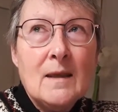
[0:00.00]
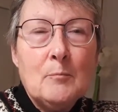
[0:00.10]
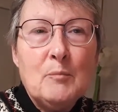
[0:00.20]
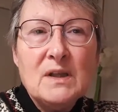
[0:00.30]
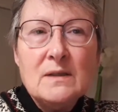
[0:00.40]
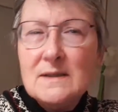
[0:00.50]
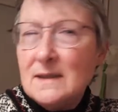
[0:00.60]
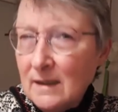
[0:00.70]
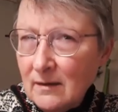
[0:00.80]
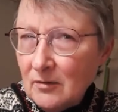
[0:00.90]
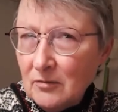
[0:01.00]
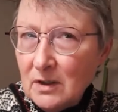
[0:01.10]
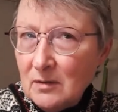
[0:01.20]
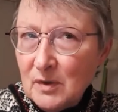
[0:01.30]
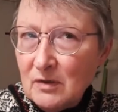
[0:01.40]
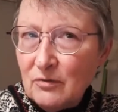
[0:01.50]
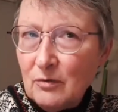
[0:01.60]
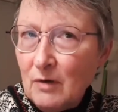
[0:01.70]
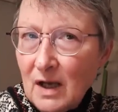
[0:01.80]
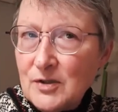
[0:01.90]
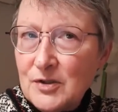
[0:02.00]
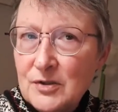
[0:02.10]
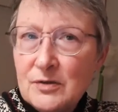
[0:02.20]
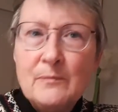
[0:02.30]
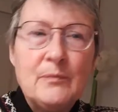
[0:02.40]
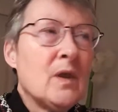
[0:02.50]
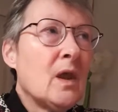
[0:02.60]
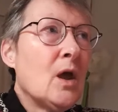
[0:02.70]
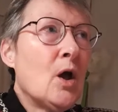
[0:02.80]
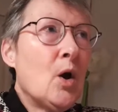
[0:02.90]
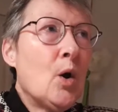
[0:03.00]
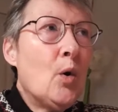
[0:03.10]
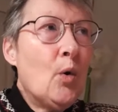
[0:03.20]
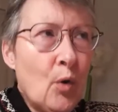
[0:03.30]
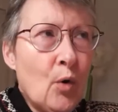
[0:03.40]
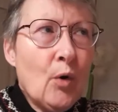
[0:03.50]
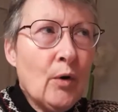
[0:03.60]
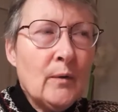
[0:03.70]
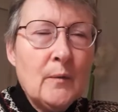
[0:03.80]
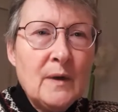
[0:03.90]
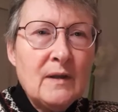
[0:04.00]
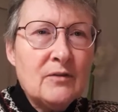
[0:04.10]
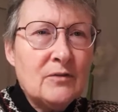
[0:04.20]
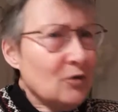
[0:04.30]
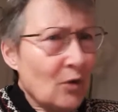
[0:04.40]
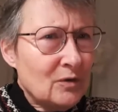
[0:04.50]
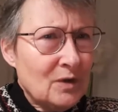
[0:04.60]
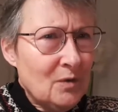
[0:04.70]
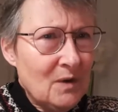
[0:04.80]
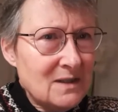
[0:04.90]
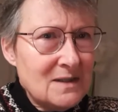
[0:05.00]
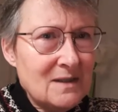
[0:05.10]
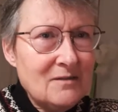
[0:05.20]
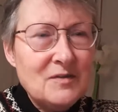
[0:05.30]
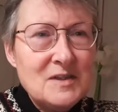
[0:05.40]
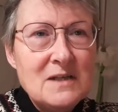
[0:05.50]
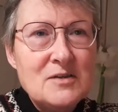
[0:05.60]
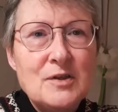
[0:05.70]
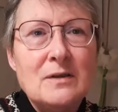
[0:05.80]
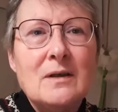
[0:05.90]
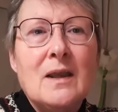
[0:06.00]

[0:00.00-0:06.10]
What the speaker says: built either in a bit of a rush or with not quite enough attention.